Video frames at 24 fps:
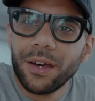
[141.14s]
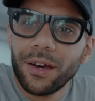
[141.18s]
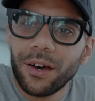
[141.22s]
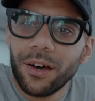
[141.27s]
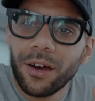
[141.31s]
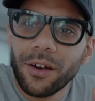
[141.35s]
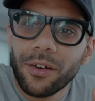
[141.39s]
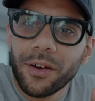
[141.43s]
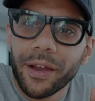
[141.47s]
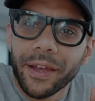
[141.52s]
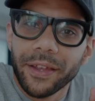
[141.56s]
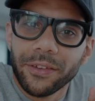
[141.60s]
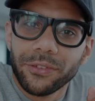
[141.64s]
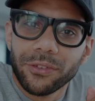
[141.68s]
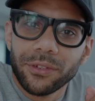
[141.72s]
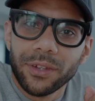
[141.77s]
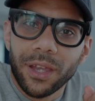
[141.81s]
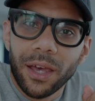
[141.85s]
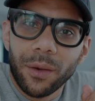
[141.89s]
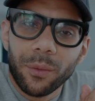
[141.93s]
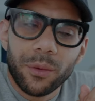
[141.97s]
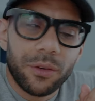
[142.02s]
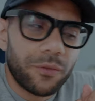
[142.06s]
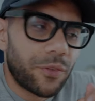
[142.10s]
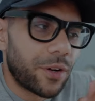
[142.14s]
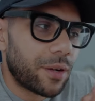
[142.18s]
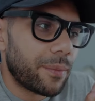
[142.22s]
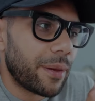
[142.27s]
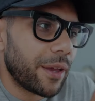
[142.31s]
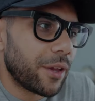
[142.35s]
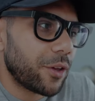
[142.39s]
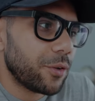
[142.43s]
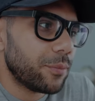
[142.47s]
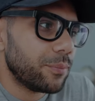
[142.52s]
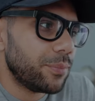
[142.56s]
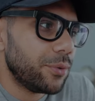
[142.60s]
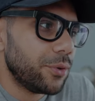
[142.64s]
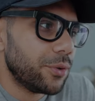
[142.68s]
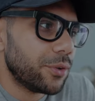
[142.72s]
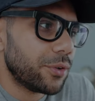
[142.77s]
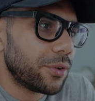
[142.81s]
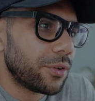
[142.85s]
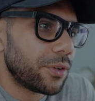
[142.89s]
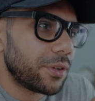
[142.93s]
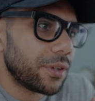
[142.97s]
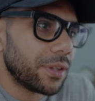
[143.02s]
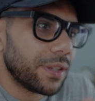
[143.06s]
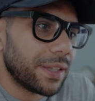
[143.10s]
All right, so now we're in front of my
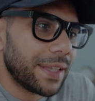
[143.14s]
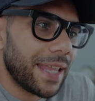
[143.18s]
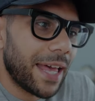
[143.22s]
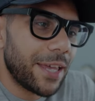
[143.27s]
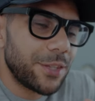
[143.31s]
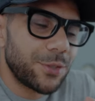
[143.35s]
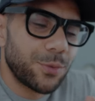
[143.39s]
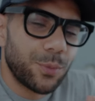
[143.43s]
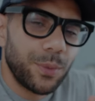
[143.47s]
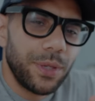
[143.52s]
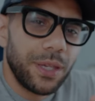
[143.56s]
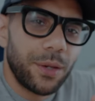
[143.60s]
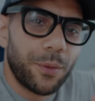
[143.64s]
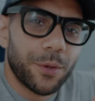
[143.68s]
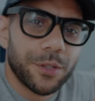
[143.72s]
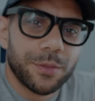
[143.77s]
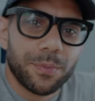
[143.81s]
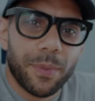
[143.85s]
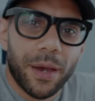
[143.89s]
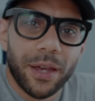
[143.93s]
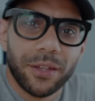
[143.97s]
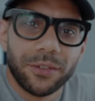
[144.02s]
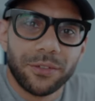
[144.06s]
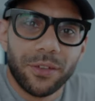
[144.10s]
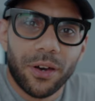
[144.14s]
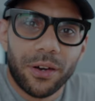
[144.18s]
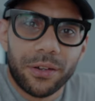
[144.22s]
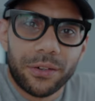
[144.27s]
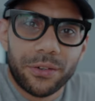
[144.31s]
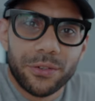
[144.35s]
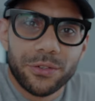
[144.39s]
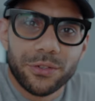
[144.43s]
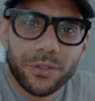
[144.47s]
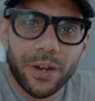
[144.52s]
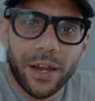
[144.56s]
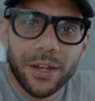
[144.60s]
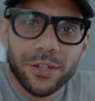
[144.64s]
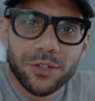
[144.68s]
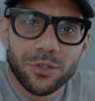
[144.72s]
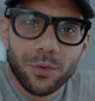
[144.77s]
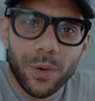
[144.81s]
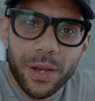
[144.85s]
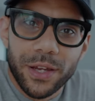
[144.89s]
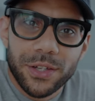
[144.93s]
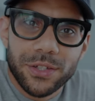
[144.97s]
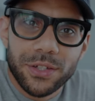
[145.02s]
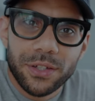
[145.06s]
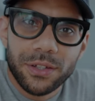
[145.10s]
computer. Last week was my daughter's
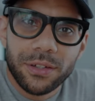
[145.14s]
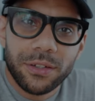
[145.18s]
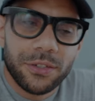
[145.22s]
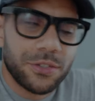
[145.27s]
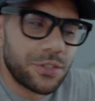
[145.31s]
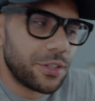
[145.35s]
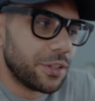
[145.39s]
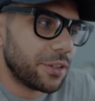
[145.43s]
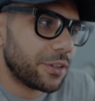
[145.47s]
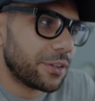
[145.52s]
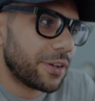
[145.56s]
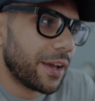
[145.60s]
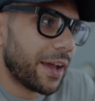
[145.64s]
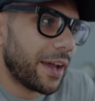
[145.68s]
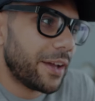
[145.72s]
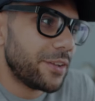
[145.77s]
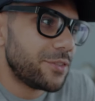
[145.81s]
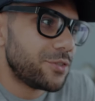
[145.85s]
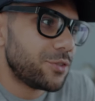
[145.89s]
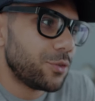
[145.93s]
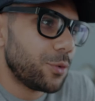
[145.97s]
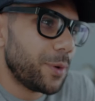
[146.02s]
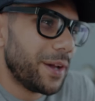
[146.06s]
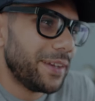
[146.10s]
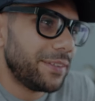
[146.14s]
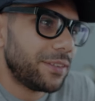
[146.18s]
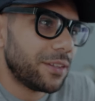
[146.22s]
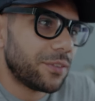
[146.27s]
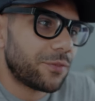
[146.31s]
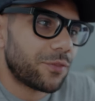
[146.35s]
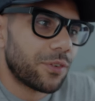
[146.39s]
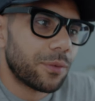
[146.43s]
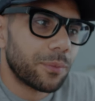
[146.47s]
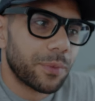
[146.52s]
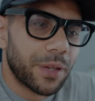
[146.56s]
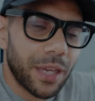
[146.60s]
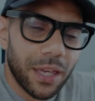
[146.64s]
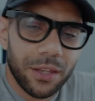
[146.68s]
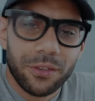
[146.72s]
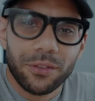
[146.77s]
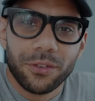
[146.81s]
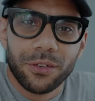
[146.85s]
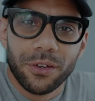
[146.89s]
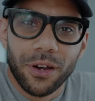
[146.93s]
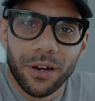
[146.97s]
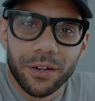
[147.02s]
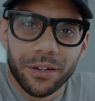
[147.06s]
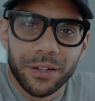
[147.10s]
graduation. She graduated from
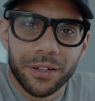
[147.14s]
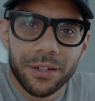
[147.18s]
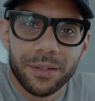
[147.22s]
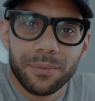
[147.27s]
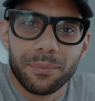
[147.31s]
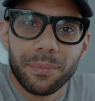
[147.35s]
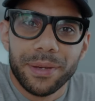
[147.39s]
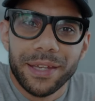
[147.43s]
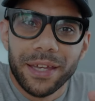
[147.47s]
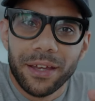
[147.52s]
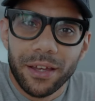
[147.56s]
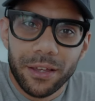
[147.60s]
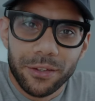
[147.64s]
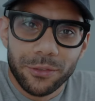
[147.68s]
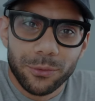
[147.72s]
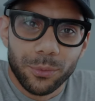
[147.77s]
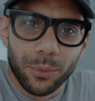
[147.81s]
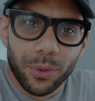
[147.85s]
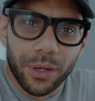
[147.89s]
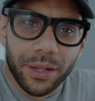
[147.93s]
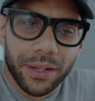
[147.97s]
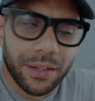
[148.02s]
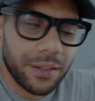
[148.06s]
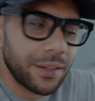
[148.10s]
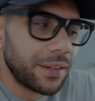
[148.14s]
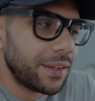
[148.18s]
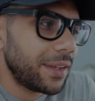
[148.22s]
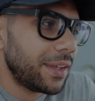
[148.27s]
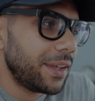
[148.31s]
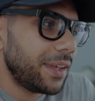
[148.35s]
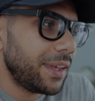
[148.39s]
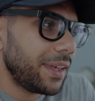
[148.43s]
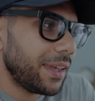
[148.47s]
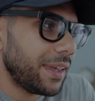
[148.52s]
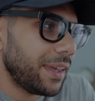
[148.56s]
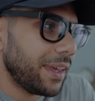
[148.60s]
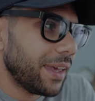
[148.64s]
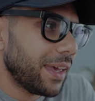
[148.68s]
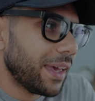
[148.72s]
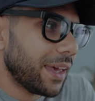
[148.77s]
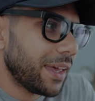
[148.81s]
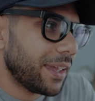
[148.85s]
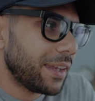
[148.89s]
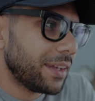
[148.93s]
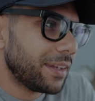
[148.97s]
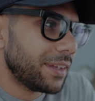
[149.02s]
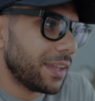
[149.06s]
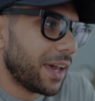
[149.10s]
kindergarten, my youngest one,
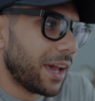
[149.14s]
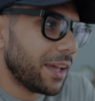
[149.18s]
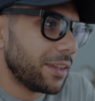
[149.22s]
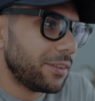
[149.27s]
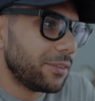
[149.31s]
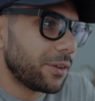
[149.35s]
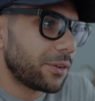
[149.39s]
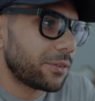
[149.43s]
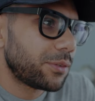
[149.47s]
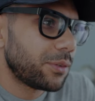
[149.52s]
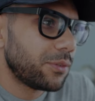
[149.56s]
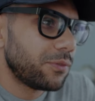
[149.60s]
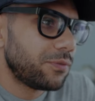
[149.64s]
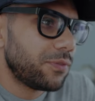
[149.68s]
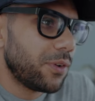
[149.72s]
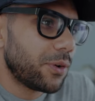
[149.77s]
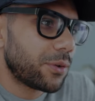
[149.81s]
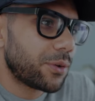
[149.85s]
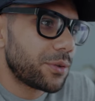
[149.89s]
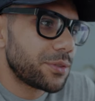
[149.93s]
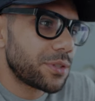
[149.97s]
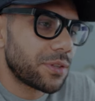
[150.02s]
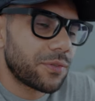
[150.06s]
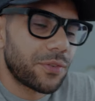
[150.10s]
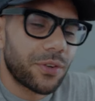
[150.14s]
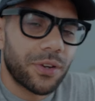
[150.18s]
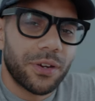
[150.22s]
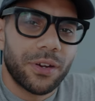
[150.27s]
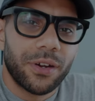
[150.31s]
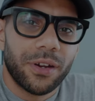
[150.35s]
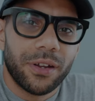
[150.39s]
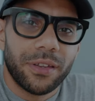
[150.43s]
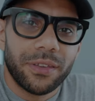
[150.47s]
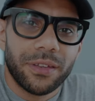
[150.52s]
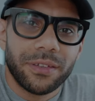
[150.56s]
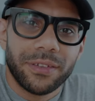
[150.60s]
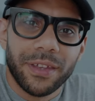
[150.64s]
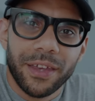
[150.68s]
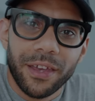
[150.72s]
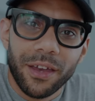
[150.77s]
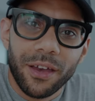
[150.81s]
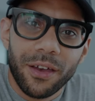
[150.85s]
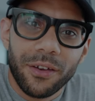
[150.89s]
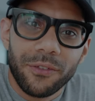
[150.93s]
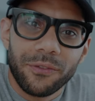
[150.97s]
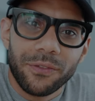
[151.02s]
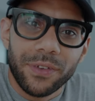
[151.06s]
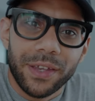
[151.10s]
and I took some photos of her the day
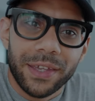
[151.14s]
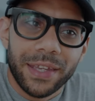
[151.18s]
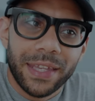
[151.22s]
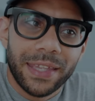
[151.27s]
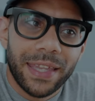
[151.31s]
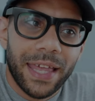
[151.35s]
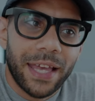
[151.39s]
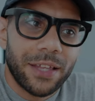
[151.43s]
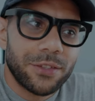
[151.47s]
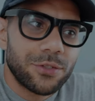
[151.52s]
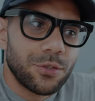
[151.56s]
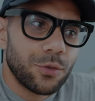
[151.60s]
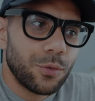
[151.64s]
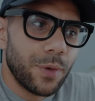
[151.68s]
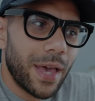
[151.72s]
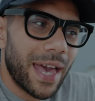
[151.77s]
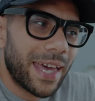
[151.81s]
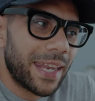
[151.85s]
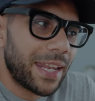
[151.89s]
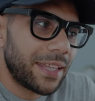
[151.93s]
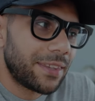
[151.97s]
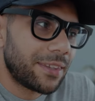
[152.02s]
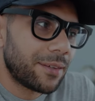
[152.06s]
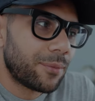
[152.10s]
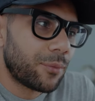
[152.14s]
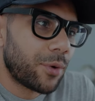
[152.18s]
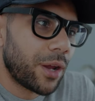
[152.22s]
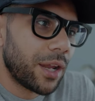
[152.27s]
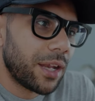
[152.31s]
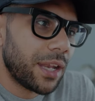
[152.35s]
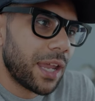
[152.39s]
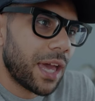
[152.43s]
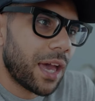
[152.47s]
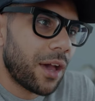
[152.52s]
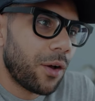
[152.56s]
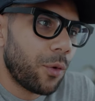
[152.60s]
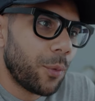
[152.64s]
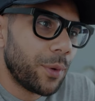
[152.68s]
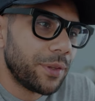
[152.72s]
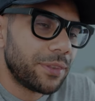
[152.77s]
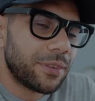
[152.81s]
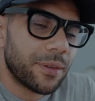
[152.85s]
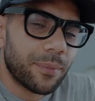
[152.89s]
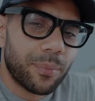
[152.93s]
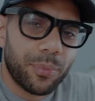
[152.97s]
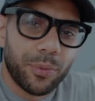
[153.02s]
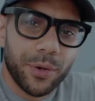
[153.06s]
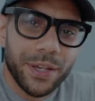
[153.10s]
of, and I'd like to edit them right now with
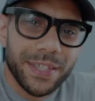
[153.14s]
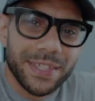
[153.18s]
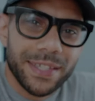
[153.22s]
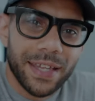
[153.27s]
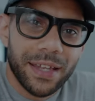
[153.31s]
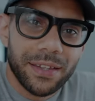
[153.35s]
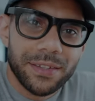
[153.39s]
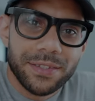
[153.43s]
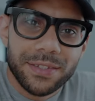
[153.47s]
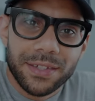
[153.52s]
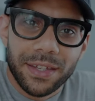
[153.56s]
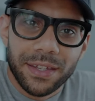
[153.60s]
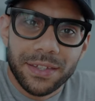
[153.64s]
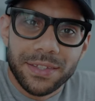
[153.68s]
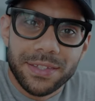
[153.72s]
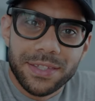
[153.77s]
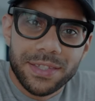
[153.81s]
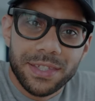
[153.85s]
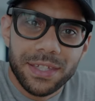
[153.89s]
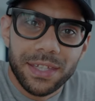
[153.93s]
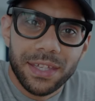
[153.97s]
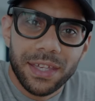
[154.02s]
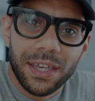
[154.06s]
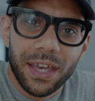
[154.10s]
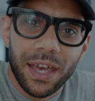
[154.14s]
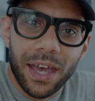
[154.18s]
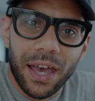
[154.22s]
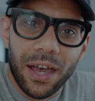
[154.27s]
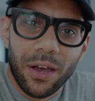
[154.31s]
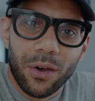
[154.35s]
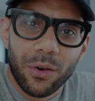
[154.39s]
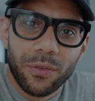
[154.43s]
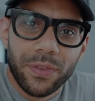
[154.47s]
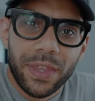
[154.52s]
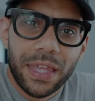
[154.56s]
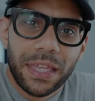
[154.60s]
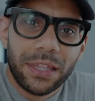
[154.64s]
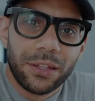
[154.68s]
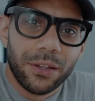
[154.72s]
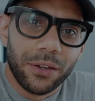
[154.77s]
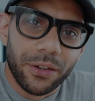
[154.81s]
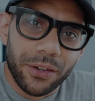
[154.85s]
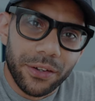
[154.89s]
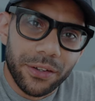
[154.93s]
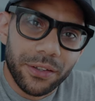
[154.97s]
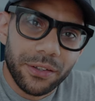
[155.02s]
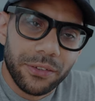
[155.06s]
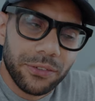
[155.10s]
the presets and see how they
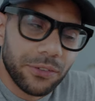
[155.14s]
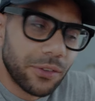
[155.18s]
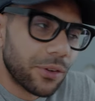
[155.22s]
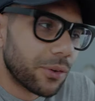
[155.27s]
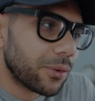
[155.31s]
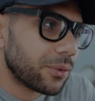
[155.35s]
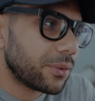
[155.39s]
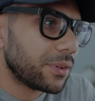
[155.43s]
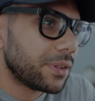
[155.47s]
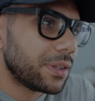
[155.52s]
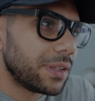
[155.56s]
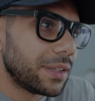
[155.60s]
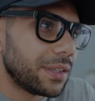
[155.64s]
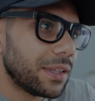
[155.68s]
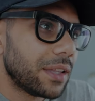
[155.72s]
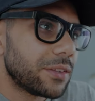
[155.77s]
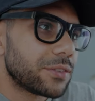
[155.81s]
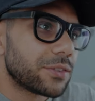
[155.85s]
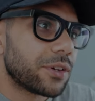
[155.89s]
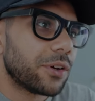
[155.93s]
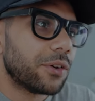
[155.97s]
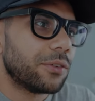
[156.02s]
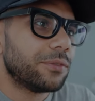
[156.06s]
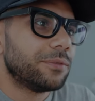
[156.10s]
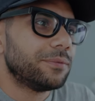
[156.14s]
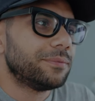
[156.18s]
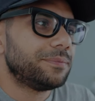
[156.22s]
look. So let's go.